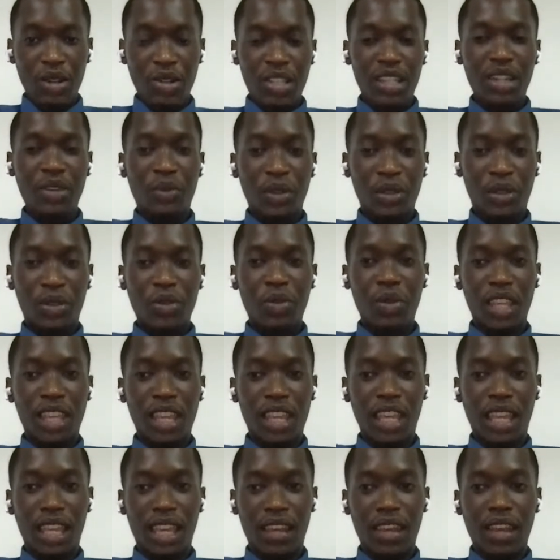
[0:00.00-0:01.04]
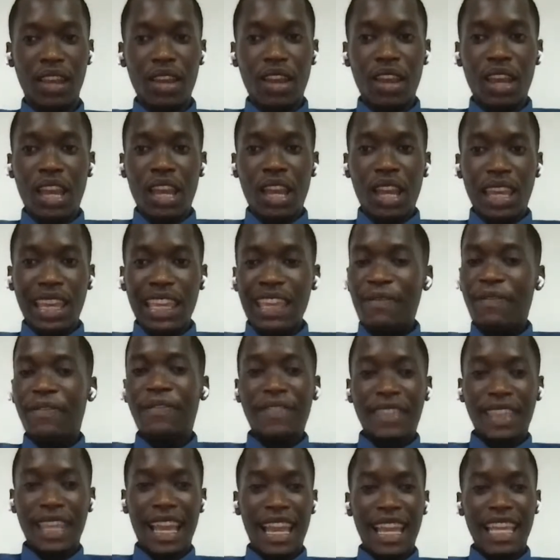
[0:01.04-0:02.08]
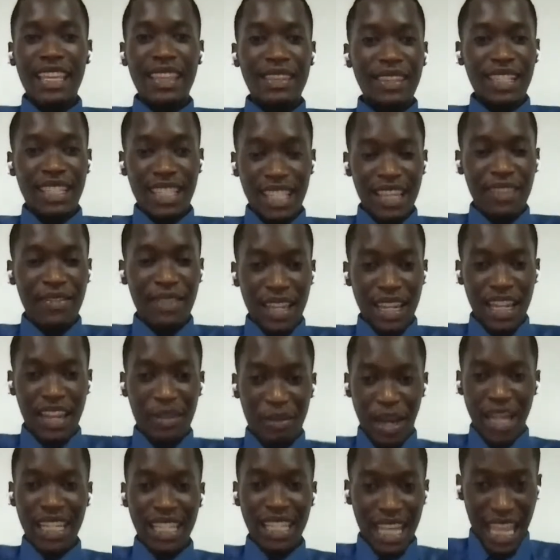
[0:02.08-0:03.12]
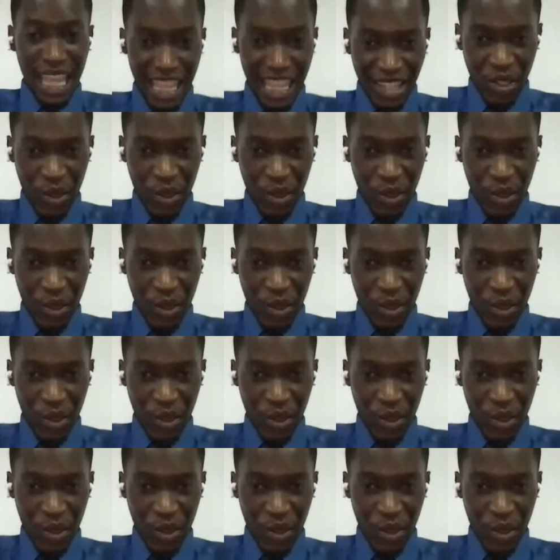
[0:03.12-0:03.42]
I'll start with you, Inde. If there is even a right